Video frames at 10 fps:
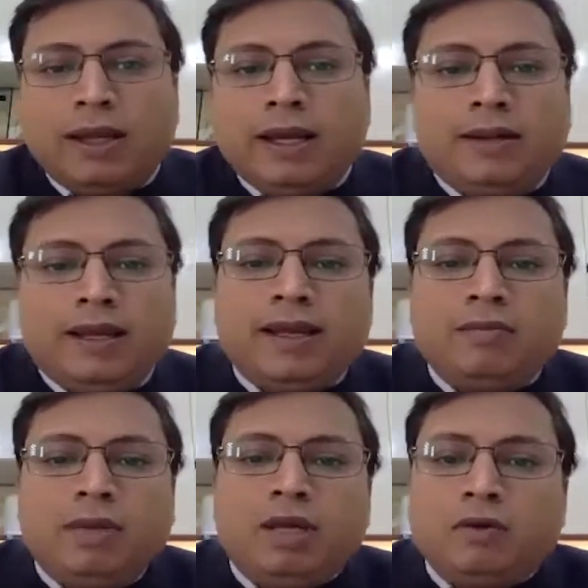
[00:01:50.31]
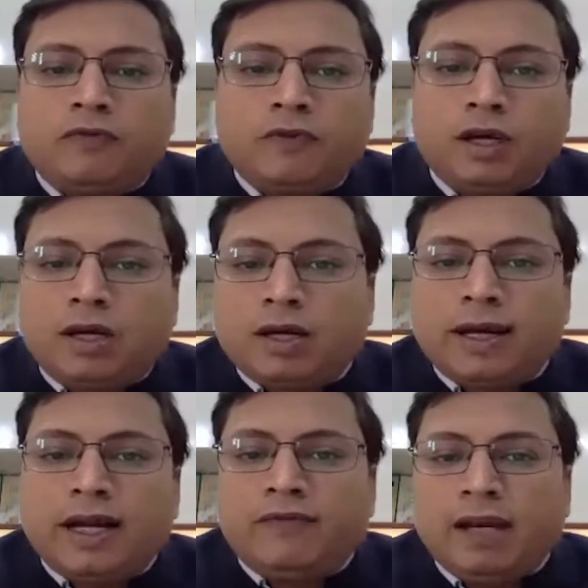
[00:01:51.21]
And they can be of
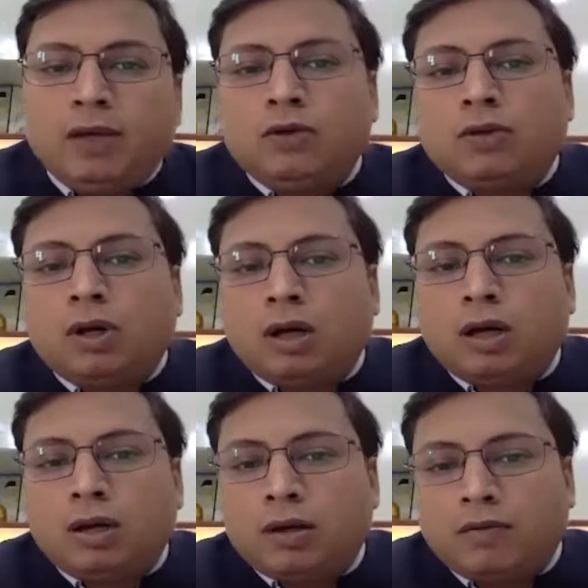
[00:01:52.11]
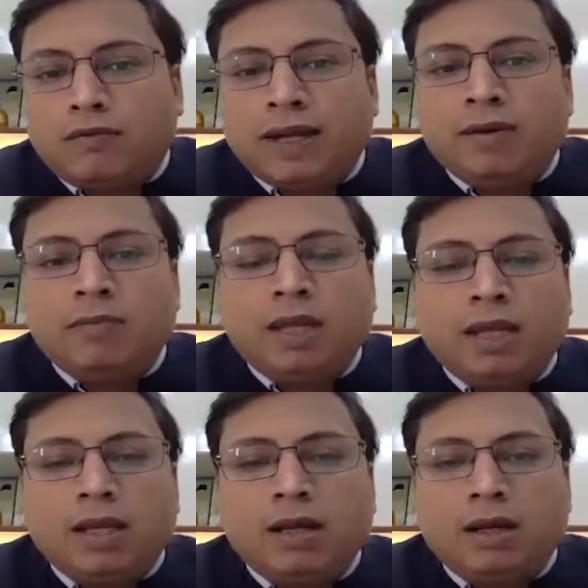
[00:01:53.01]
great value while
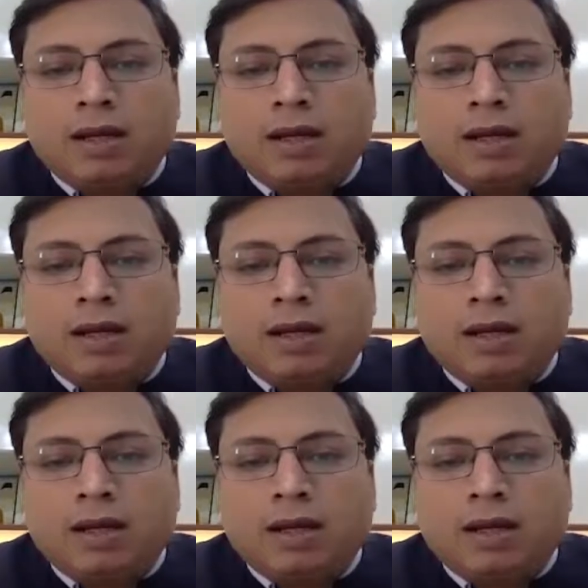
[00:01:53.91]
making